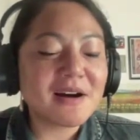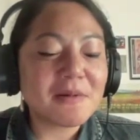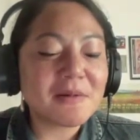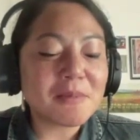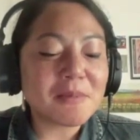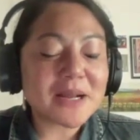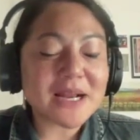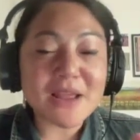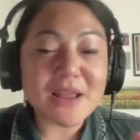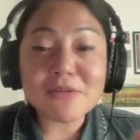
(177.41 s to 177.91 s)

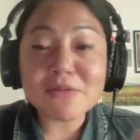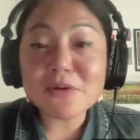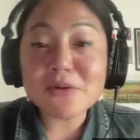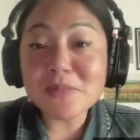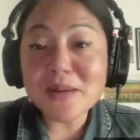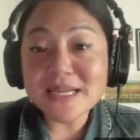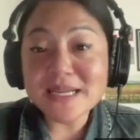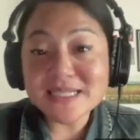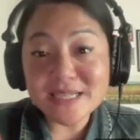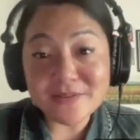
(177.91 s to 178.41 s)
But I threw
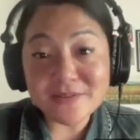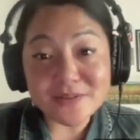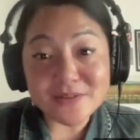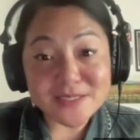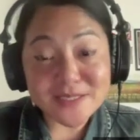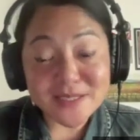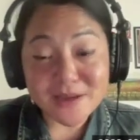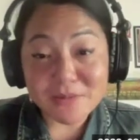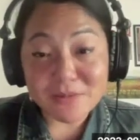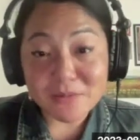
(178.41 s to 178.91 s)
myself into
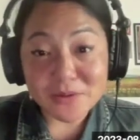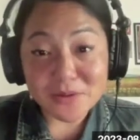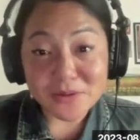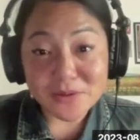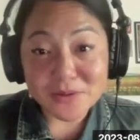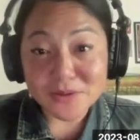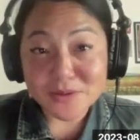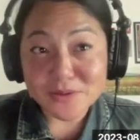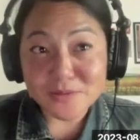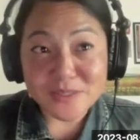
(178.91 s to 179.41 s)
that
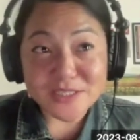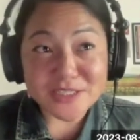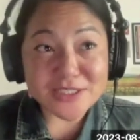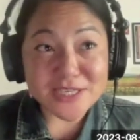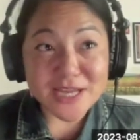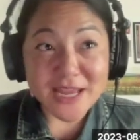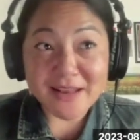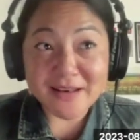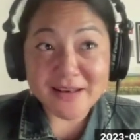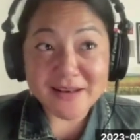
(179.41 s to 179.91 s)
world, which
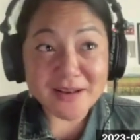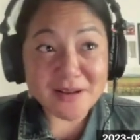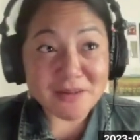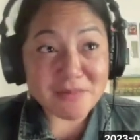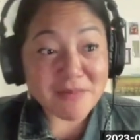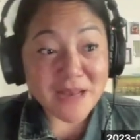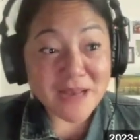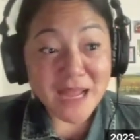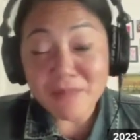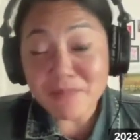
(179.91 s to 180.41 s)
ended up
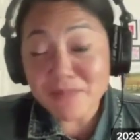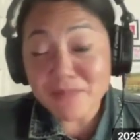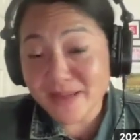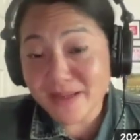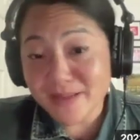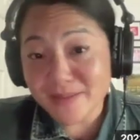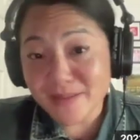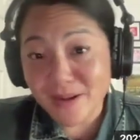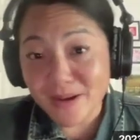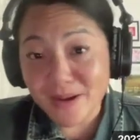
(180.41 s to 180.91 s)
not
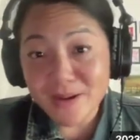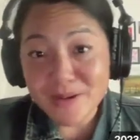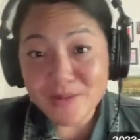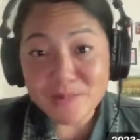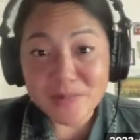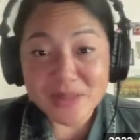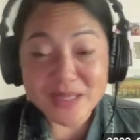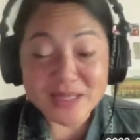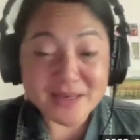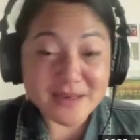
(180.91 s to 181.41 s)
being law,
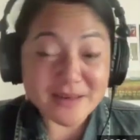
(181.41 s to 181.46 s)
but